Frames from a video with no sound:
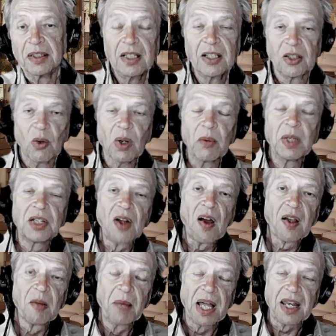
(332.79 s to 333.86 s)
So when we
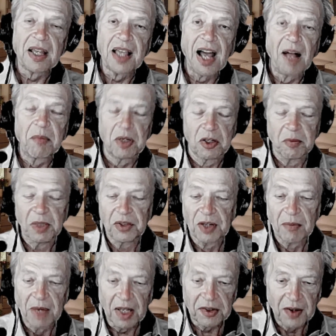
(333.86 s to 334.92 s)
talk about accomplishments,
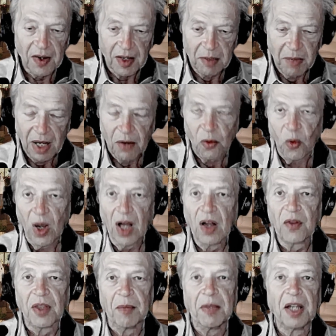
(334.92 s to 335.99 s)
I'm not talking about
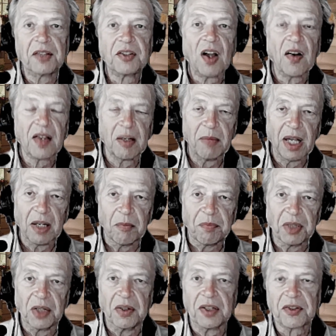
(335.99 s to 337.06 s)
wealth, I'm not talking about
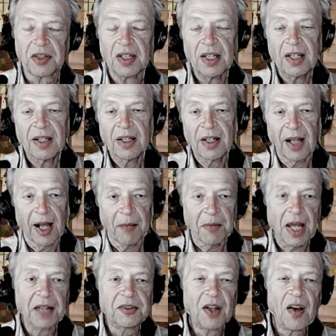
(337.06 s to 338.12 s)
appearance, I'm
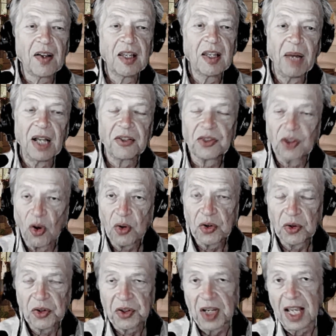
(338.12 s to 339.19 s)
not talking about
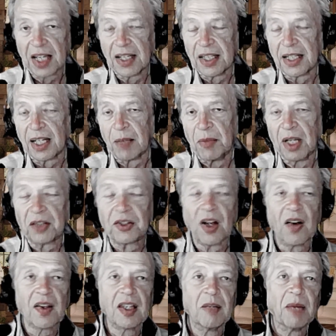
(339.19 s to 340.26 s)
social standing, I'm not
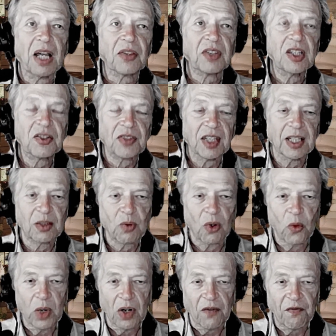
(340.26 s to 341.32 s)
talking about these things where
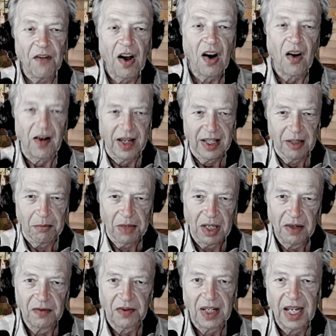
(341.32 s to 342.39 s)
we are far and
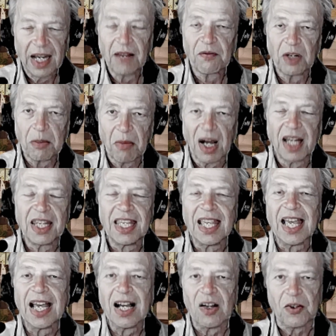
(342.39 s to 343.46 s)
above everybody
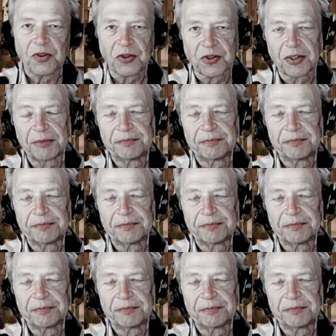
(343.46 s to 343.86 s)
else.